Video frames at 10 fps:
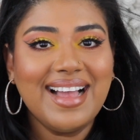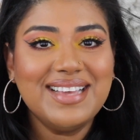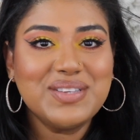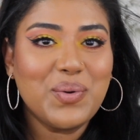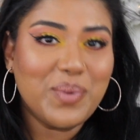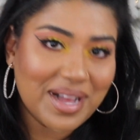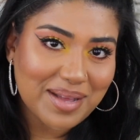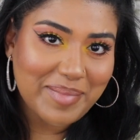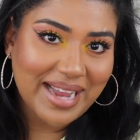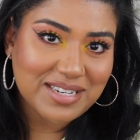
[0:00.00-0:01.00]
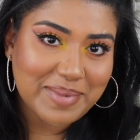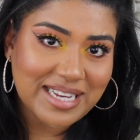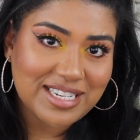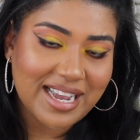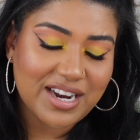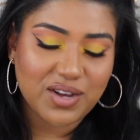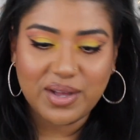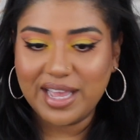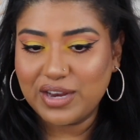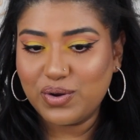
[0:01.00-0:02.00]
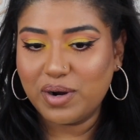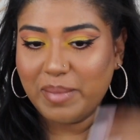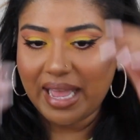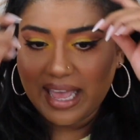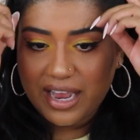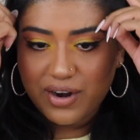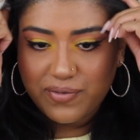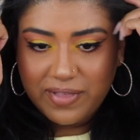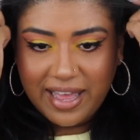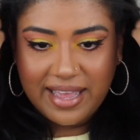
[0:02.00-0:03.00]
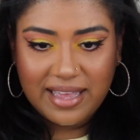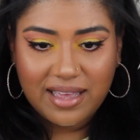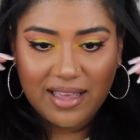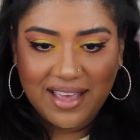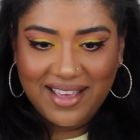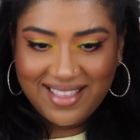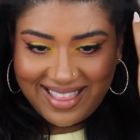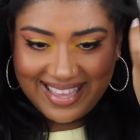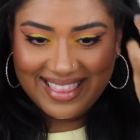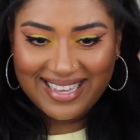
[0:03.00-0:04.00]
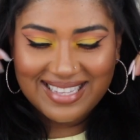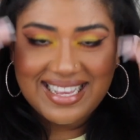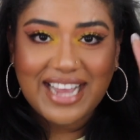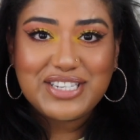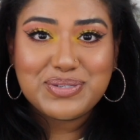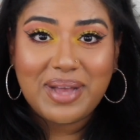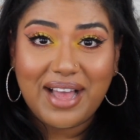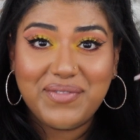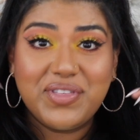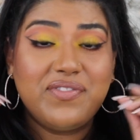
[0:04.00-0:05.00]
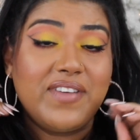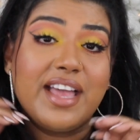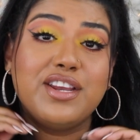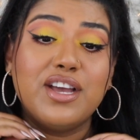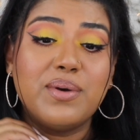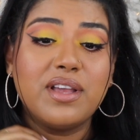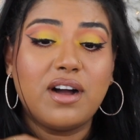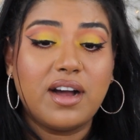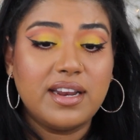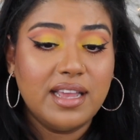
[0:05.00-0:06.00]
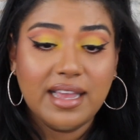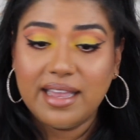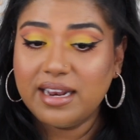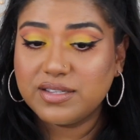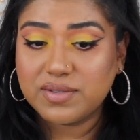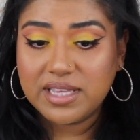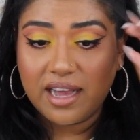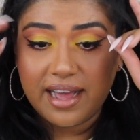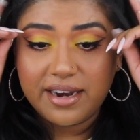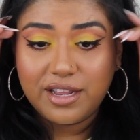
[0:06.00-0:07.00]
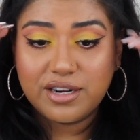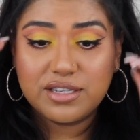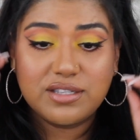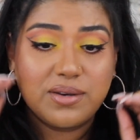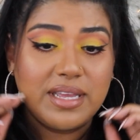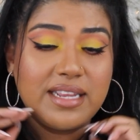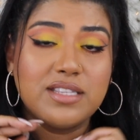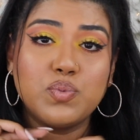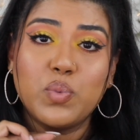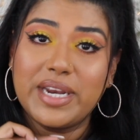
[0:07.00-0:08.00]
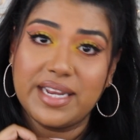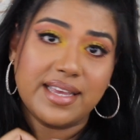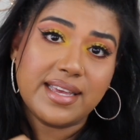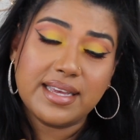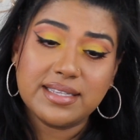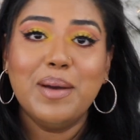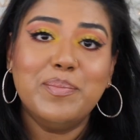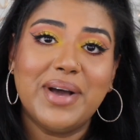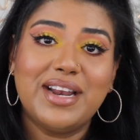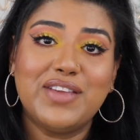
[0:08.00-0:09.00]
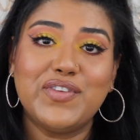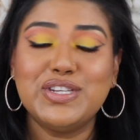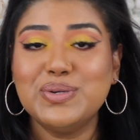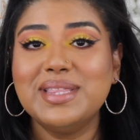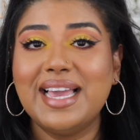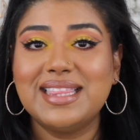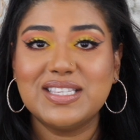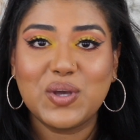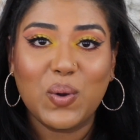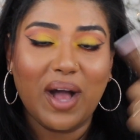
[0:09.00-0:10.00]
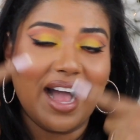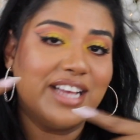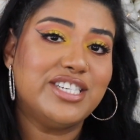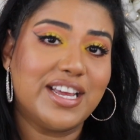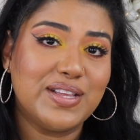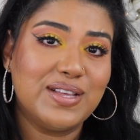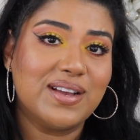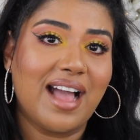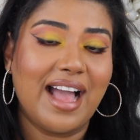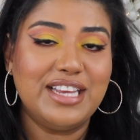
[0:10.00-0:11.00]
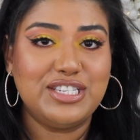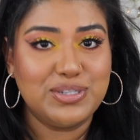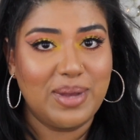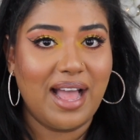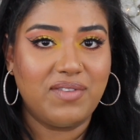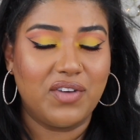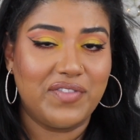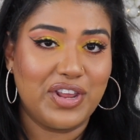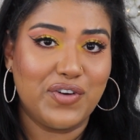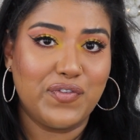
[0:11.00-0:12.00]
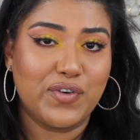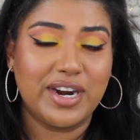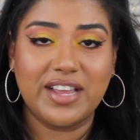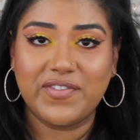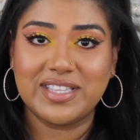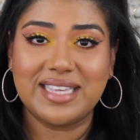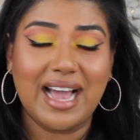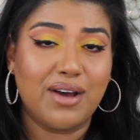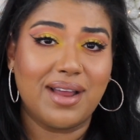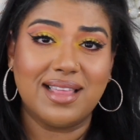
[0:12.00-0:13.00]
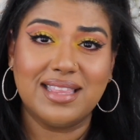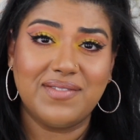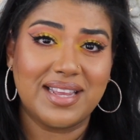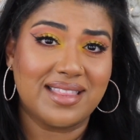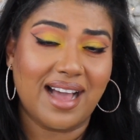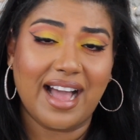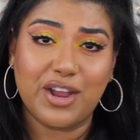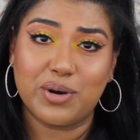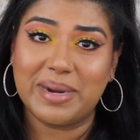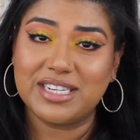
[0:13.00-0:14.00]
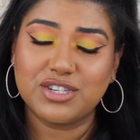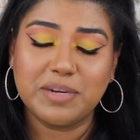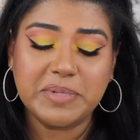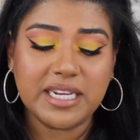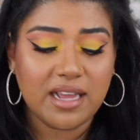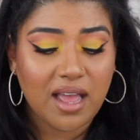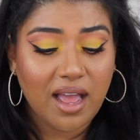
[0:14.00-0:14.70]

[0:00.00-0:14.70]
guys, welcome back to my channel. Ignore my hair flying like this. I do have the fan going on. It is really hot in here, so it is what it is. But if you do like this whole eyeshadow look, I do have a video for it. If it's out, I'll leave it in the eye or my description.